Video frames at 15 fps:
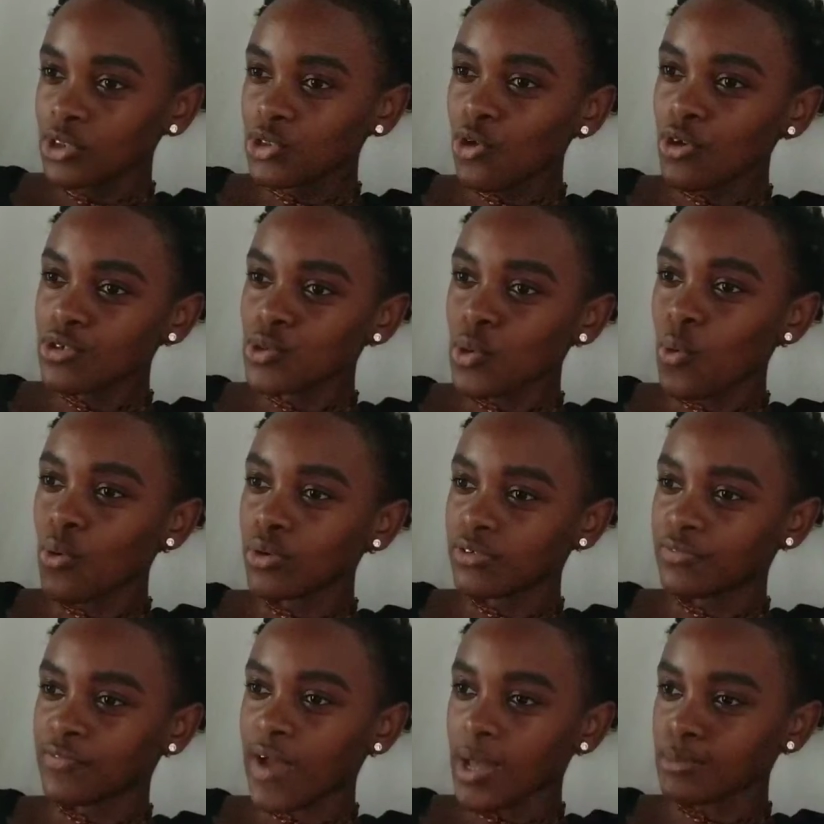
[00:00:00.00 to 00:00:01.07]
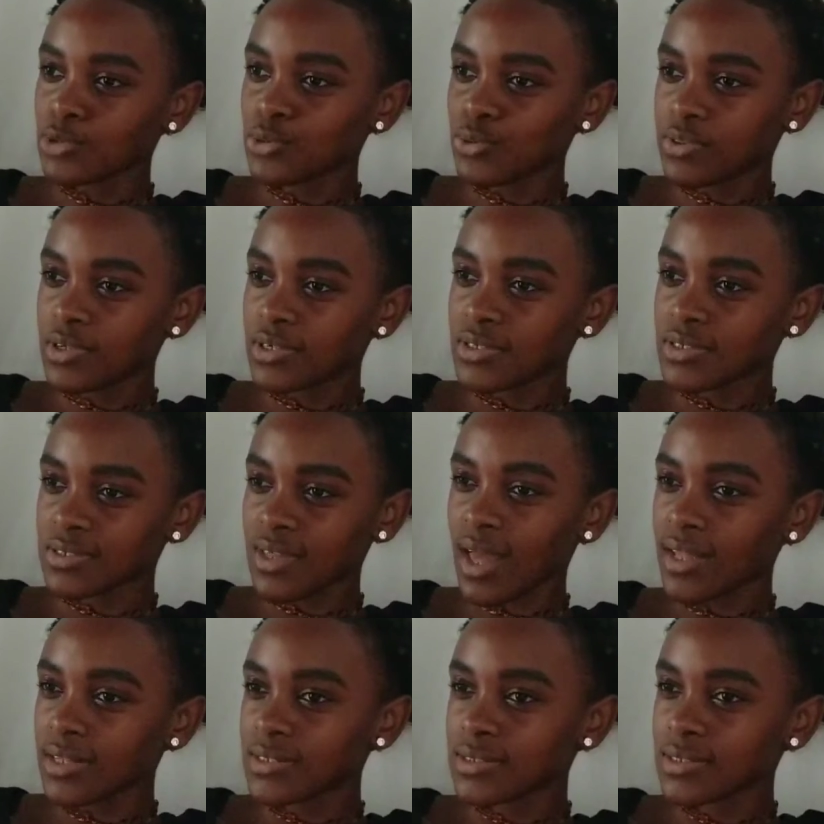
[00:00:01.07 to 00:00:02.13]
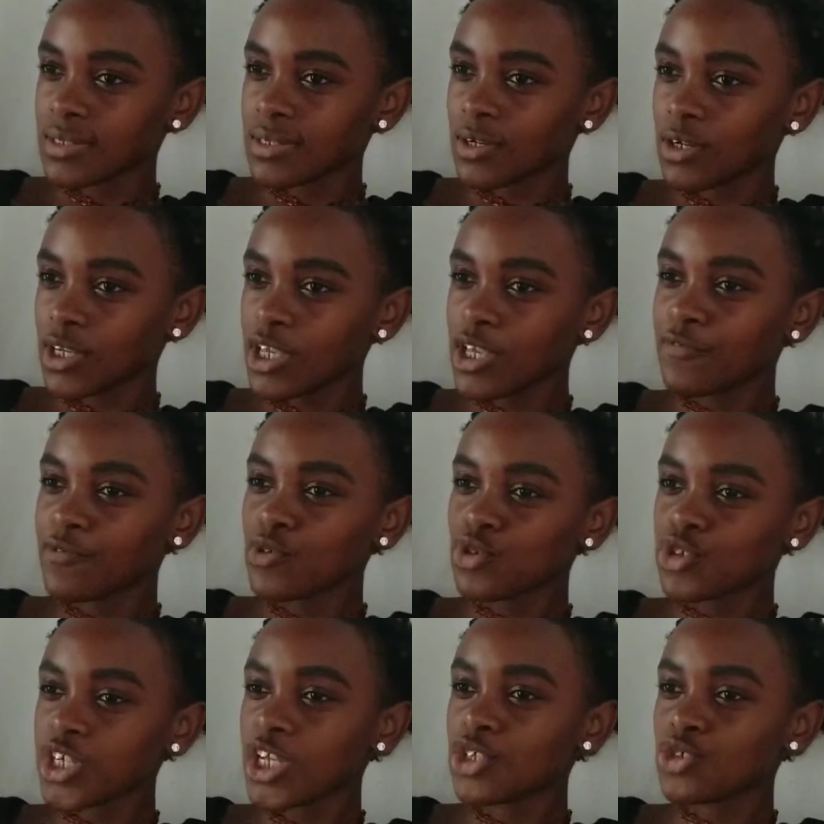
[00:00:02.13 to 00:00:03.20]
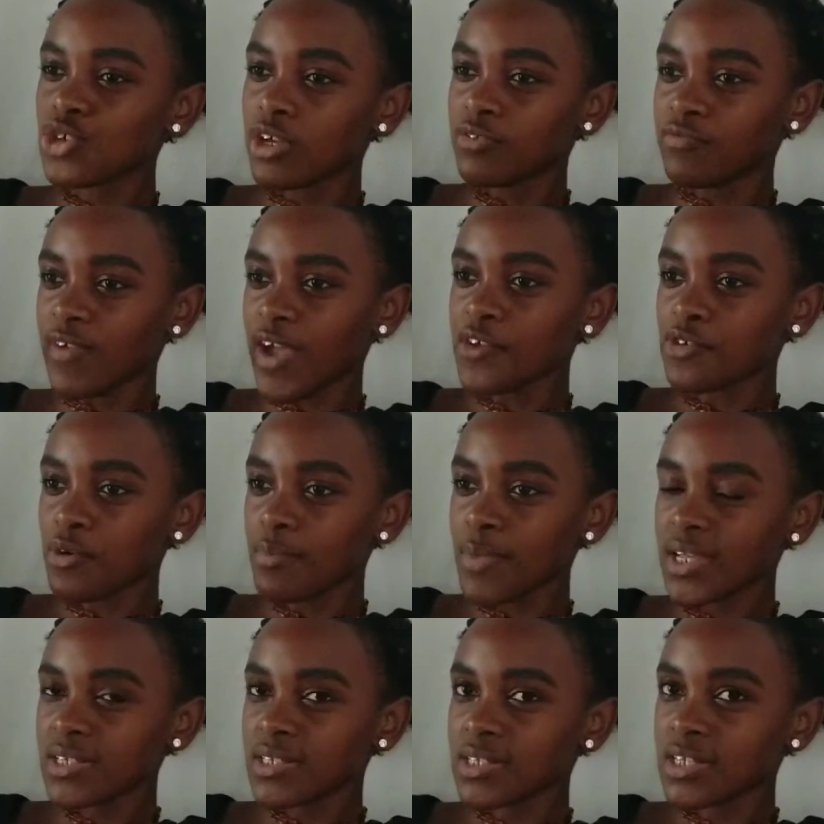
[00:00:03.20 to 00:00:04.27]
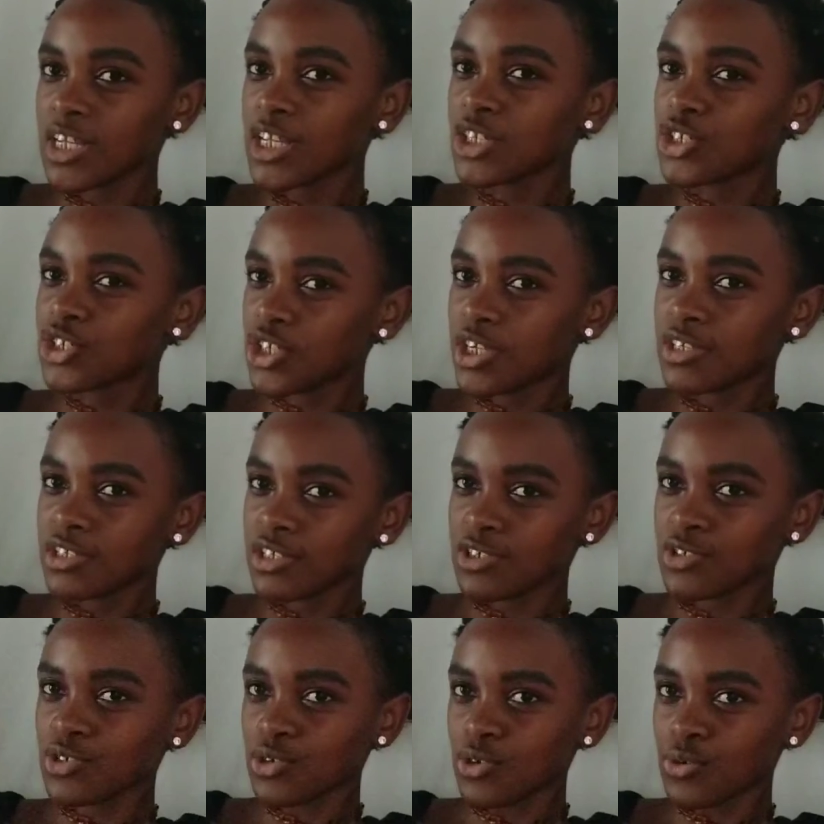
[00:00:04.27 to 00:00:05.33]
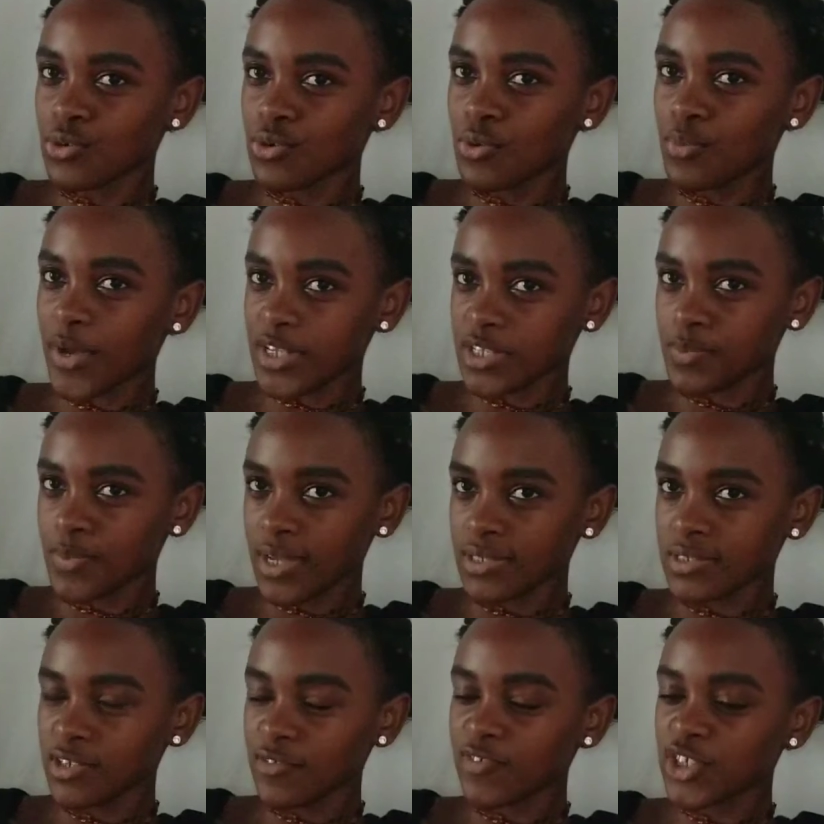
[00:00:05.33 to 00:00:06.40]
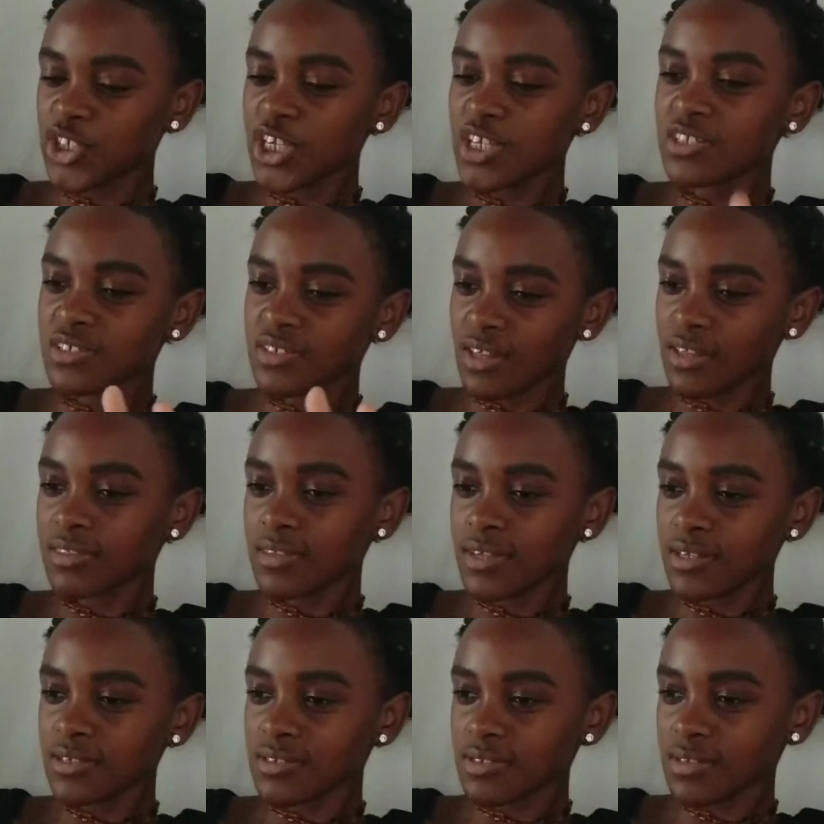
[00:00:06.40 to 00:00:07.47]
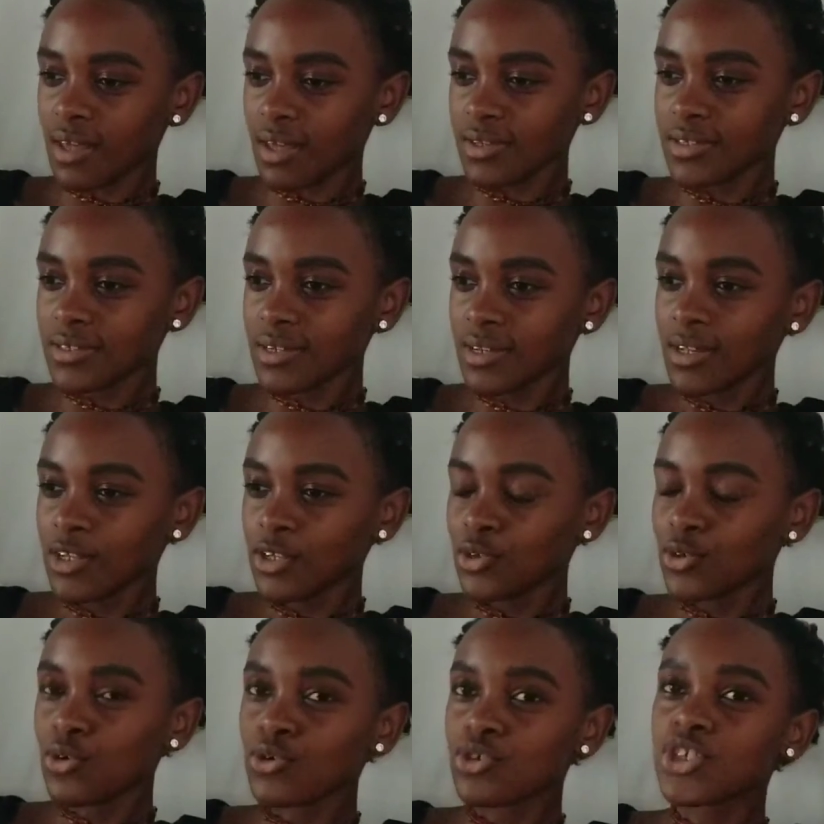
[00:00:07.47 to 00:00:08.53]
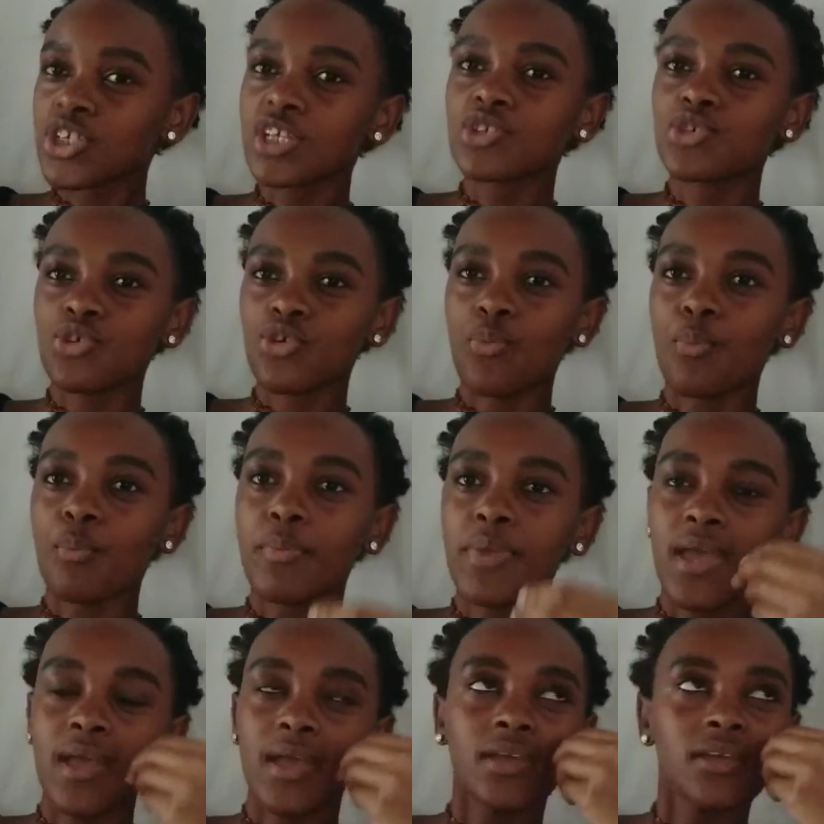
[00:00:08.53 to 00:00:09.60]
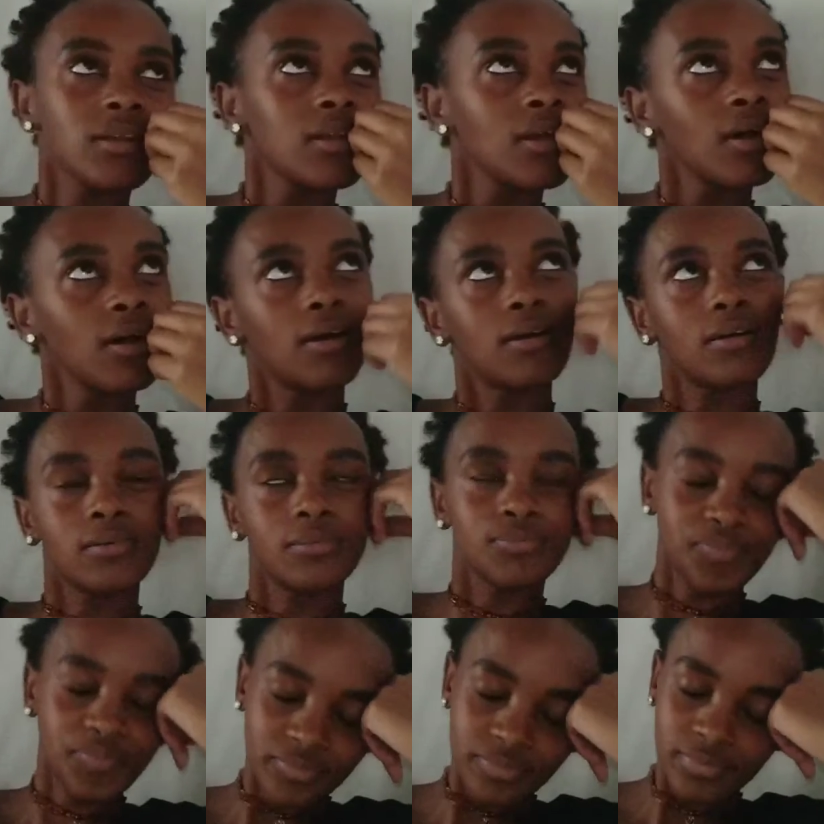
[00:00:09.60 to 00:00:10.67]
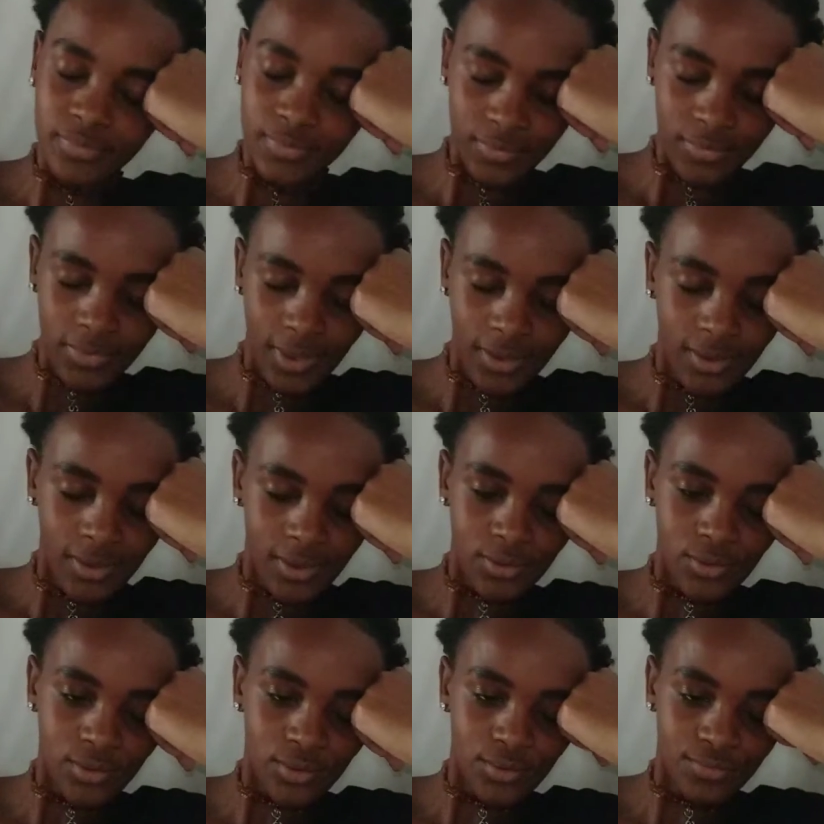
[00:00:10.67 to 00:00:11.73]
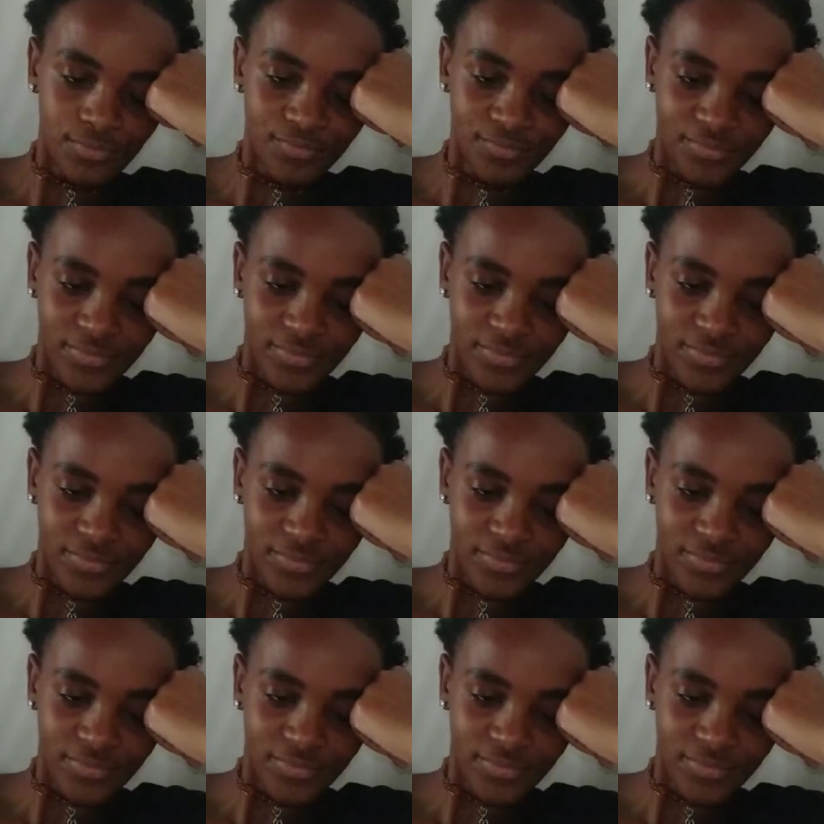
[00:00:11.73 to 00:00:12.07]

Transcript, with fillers: don't hold firm to things that if you change your environment it changes your perspective change the things that you know change your main um, I don't know.